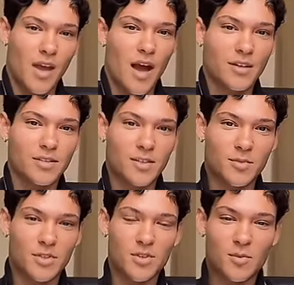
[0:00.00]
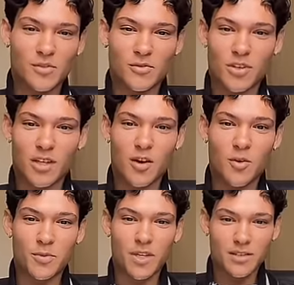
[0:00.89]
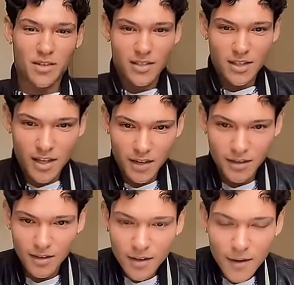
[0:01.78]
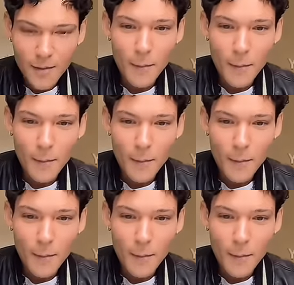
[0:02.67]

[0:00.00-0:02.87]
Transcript: It's gonna be so much fun. I hope you guys are excited.